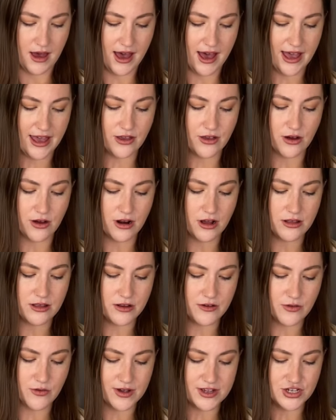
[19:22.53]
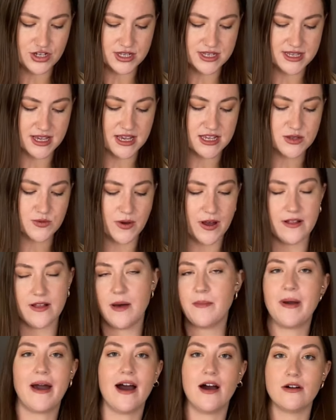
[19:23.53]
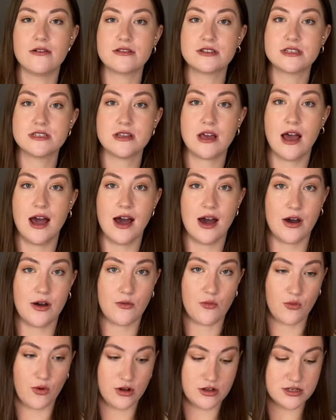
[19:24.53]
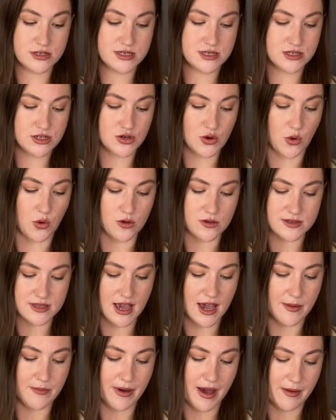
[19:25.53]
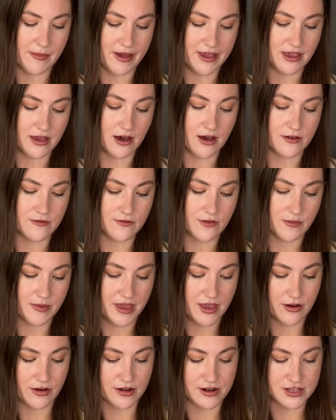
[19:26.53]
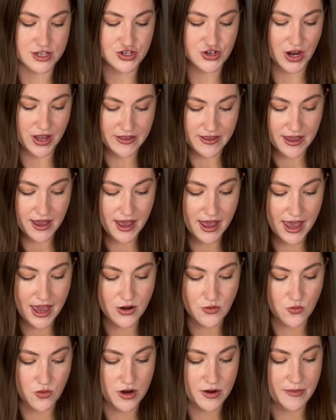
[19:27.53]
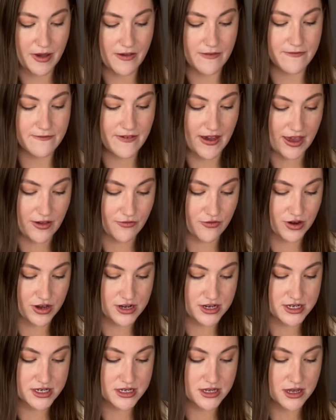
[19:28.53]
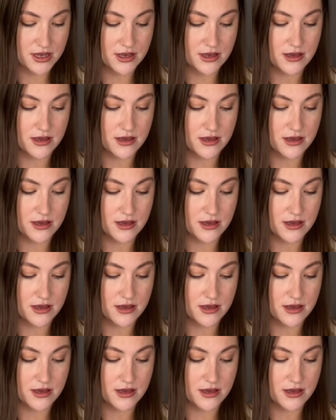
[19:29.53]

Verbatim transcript: I got a lot of questions as well about uh, what stores I buy my yarn from here in Australia and what are my favorite